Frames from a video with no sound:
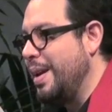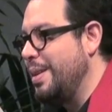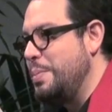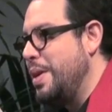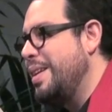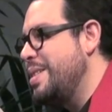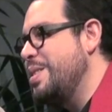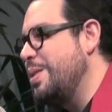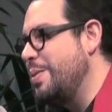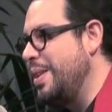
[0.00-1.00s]
and the media is
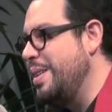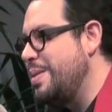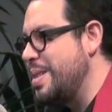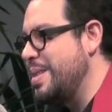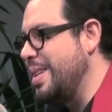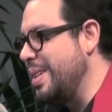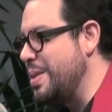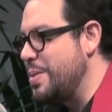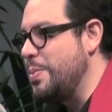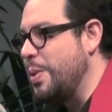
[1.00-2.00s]
not interested in
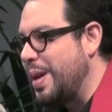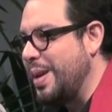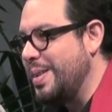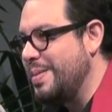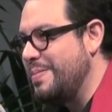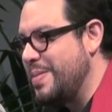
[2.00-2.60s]
this working